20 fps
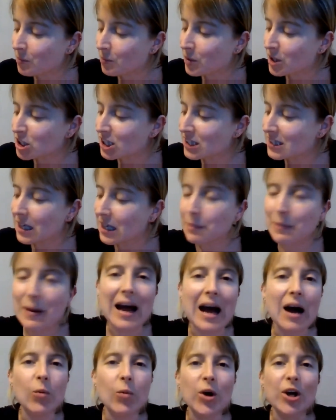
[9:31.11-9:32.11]
Bridget said
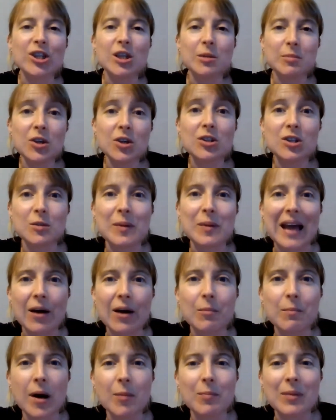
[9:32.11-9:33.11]
about how worship used to be
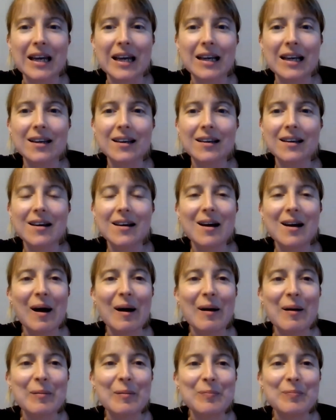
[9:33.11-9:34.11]
out in public,
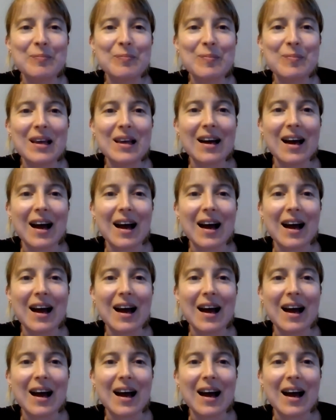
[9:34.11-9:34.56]
and